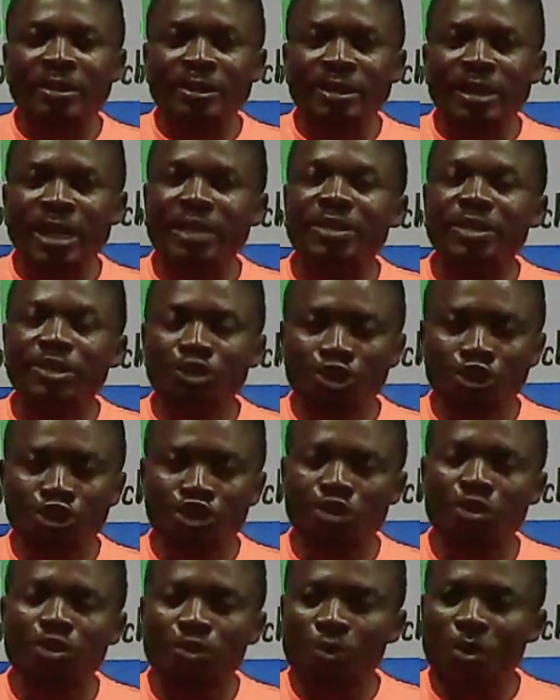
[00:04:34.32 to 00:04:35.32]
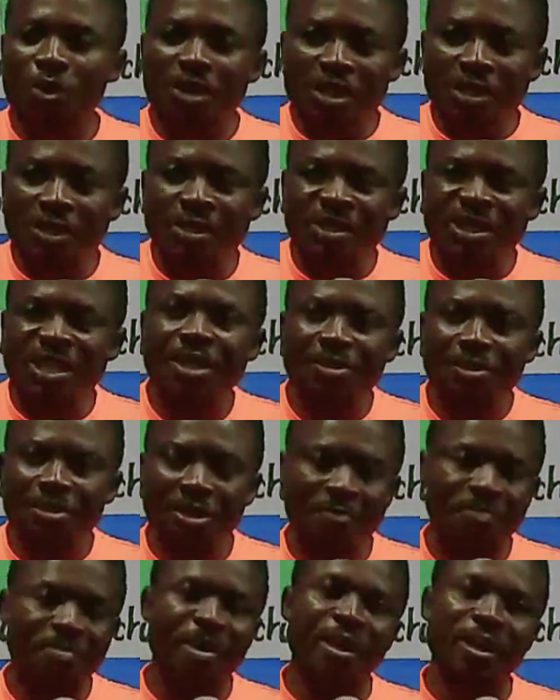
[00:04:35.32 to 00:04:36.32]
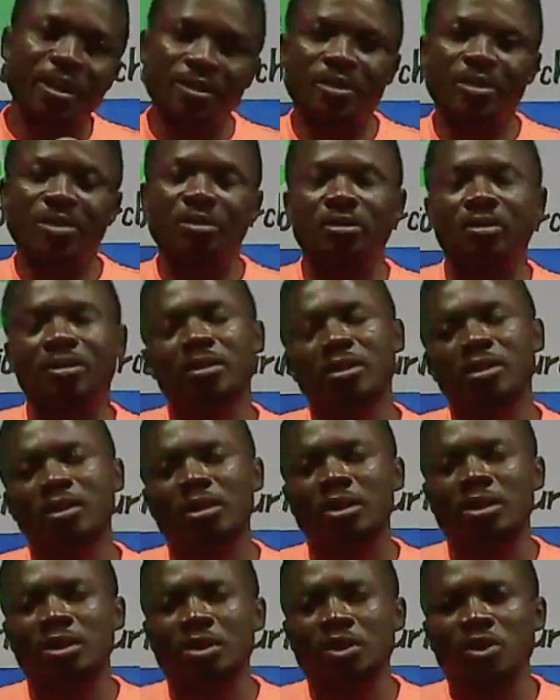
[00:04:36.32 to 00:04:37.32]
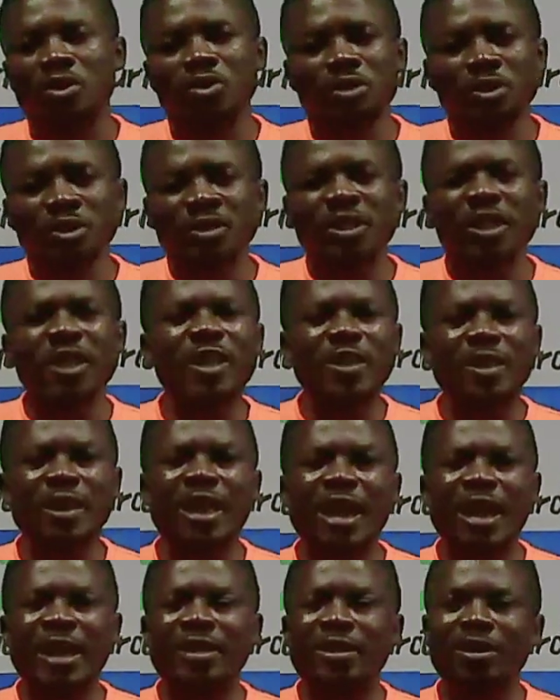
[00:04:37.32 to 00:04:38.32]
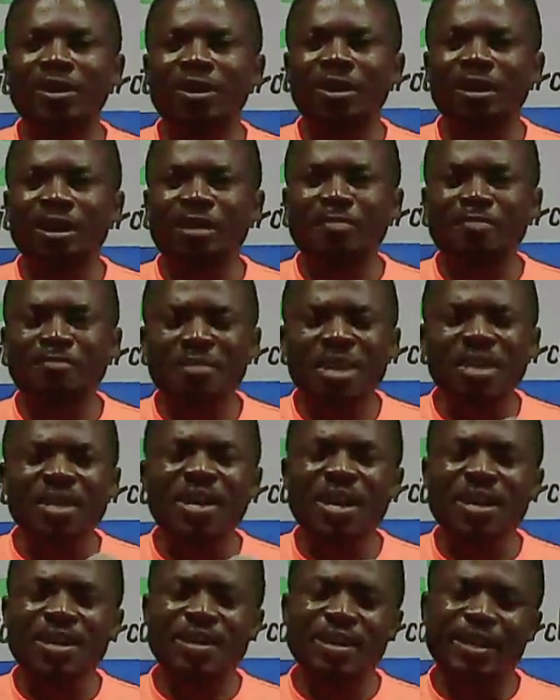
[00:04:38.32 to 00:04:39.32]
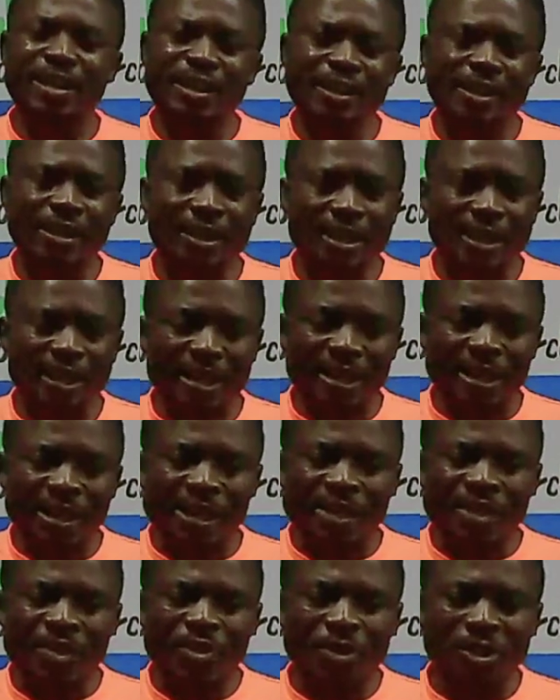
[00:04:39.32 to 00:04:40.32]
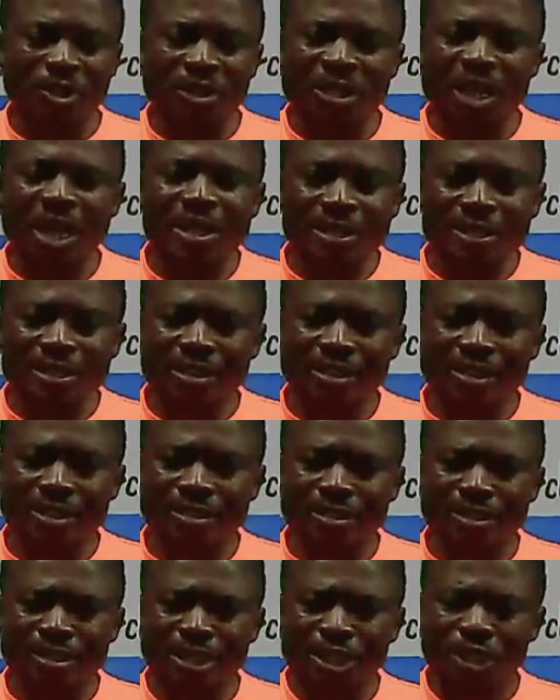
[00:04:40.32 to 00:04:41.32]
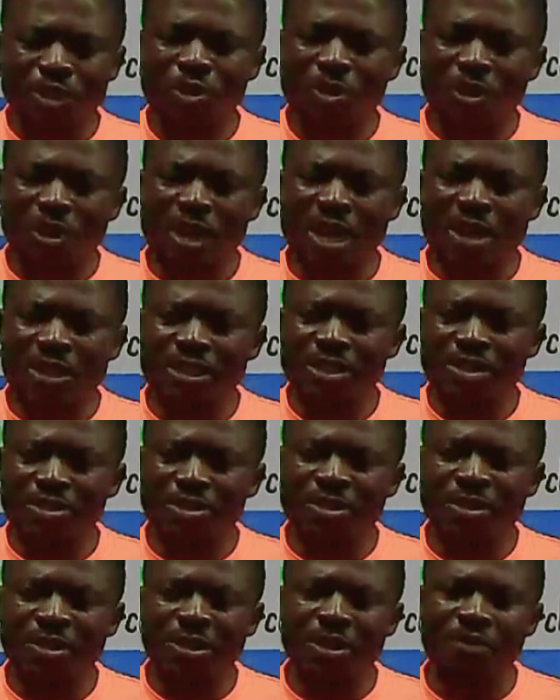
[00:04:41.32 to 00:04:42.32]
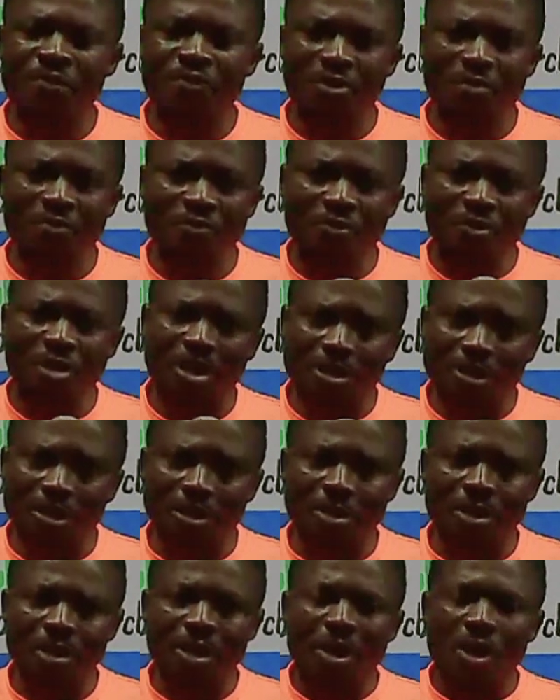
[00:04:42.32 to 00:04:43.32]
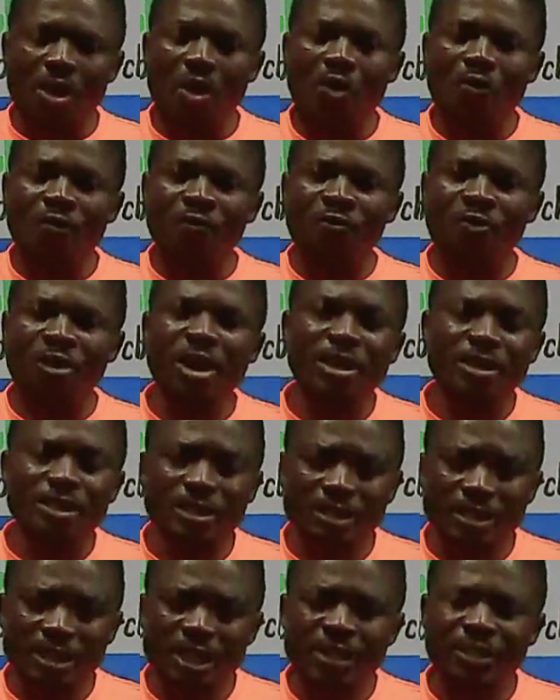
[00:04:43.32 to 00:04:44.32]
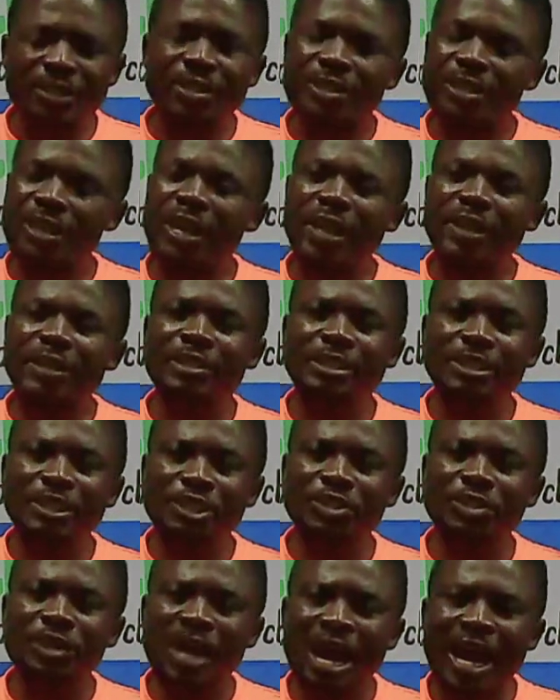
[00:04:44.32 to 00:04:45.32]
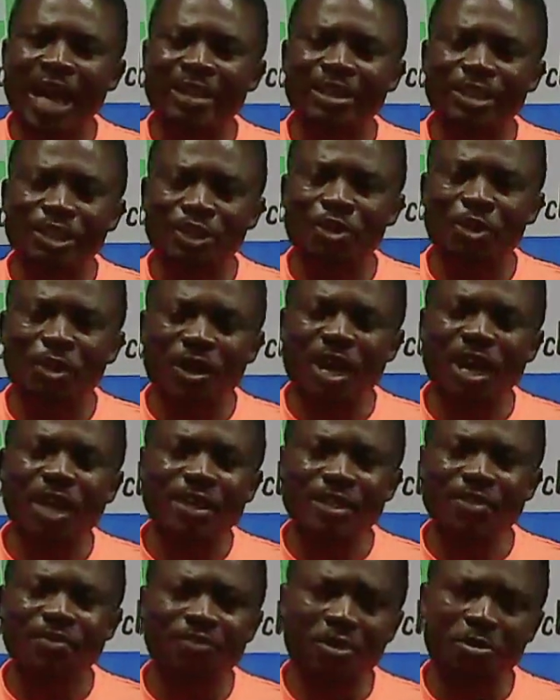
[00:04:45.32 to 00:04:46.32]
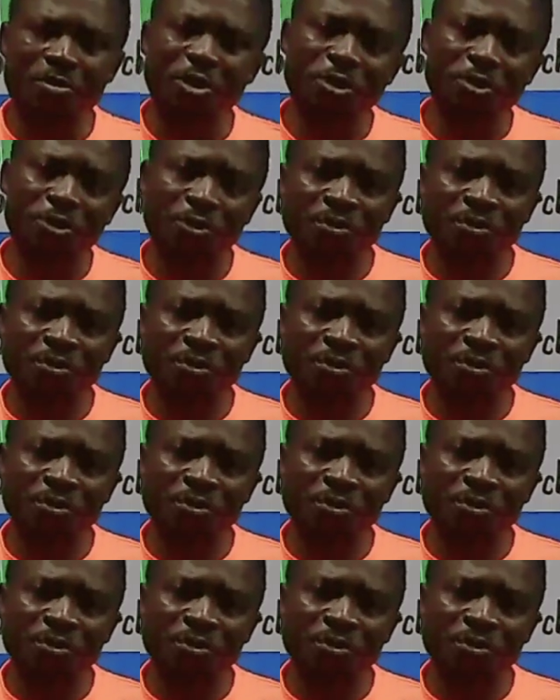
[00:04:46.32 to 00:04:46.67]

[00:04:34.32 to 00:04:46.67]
doesn't joke with the secret place. You see that immediately you start disconnecting yourself from friends, or friends instead are disconnecting from you,